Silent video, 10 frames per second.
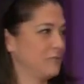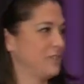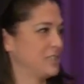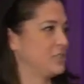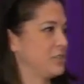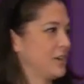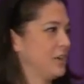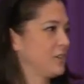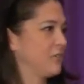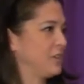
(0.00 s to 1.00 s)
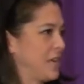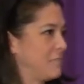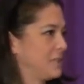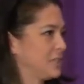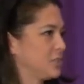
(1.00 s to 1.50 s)
invest in your health every day.
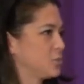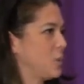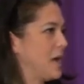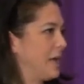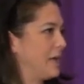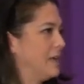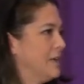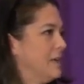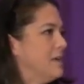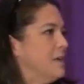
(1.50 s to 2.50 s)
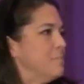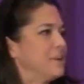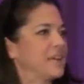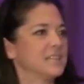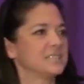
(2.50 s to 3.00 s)
But this is why.
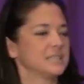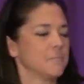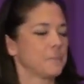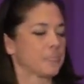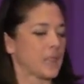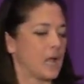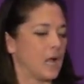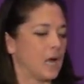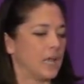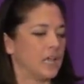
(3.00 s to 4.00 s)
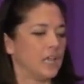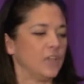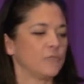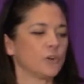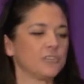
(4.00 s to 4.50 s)
Because
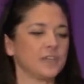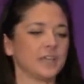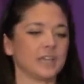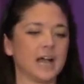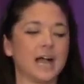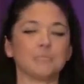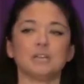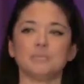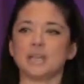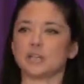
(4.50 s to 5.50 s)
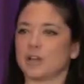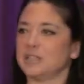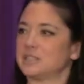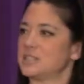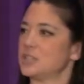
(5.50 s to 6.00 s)
if we're thinking, I'm going to make
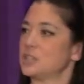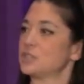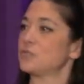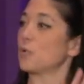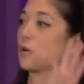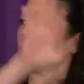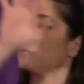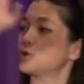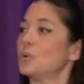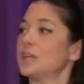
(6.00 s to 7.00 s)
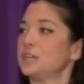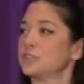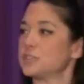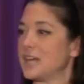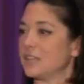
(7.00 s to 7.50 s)
great decisions for 20
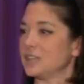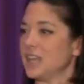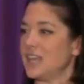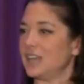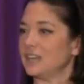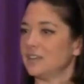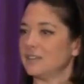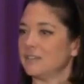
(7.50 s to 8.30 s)
years down the lane,